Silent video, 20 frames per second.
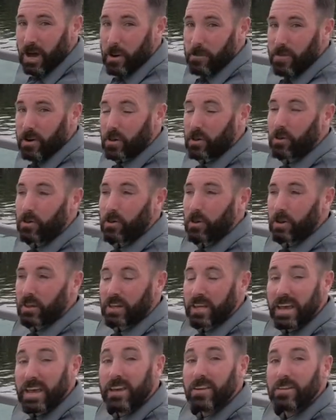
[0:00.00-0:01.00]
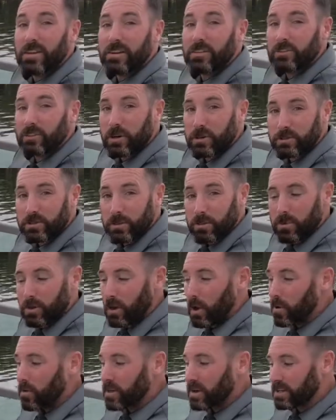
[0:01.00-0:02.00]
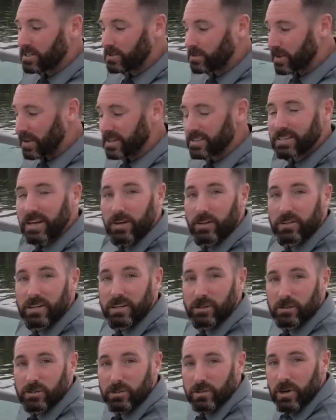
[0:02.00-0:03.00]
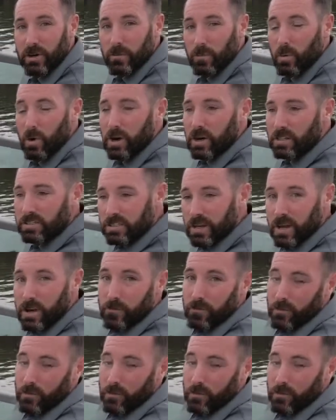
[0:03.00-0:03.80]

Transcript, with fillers: I'm going to include a link in the description below that explains how tilt and trim works